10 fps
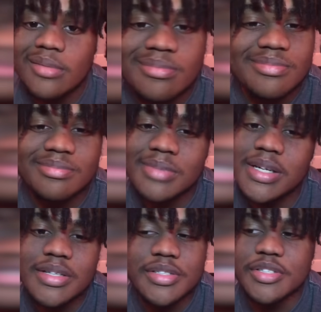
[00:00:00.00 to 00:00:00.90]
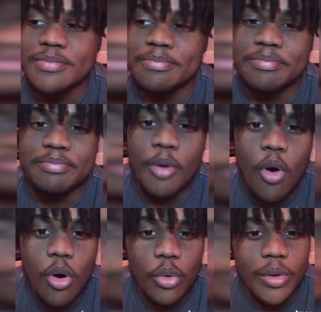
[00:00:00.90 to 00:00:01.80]
man, it's just
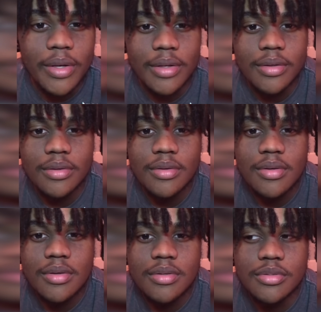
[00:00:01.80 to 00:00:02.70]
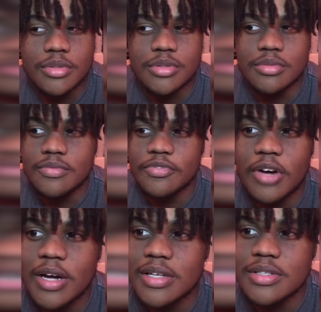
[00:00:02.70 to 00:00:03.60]
boring.
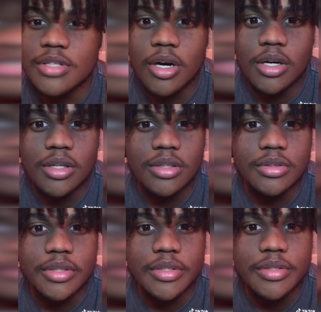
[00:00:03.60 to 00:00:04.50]
Fucking dull, dude.